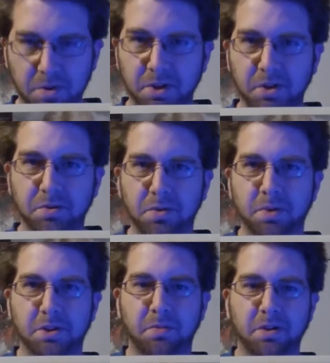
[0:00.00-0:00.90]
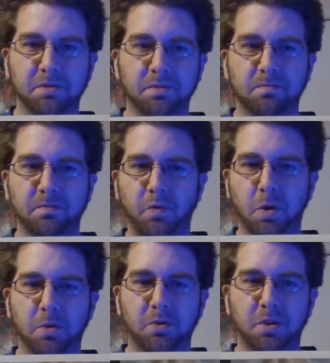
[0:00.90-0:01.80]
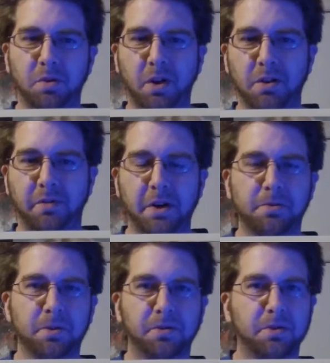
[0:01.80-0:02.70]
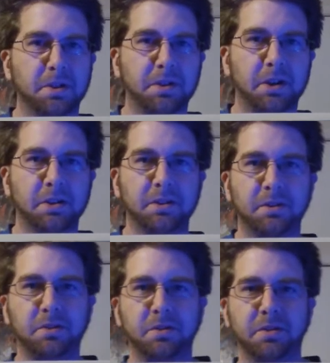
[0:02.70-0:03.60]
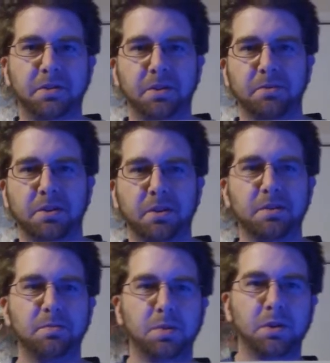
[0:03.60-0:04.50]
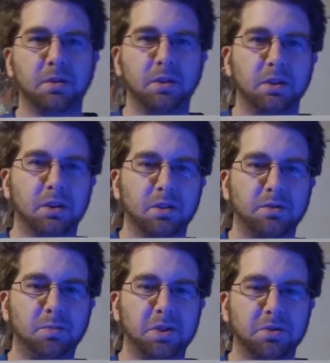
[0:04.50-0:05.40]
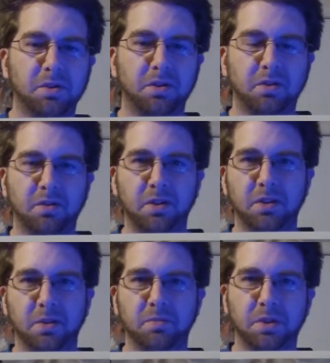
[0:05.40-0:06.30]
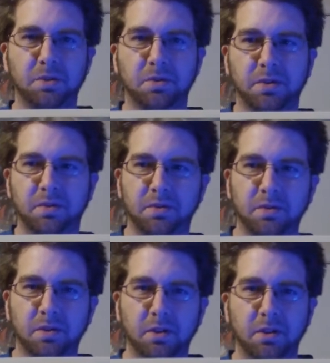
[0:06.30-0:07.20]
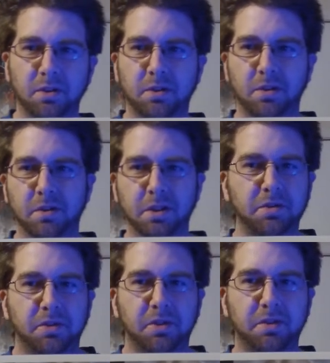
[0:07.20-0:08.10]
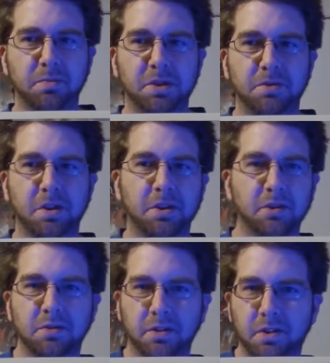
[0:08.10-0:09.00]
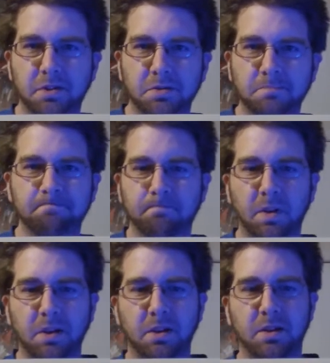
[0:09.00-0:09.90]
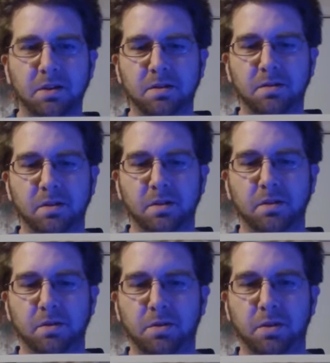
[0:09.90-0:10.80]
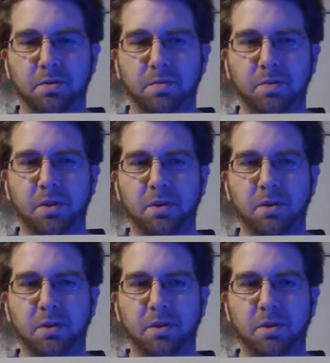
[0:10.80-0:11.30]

really know too much about as far as, how the Valkyries are going to tie into all this and everything, but should be interested to see them deal with, at least the symbiote dragons and Null. And who knows,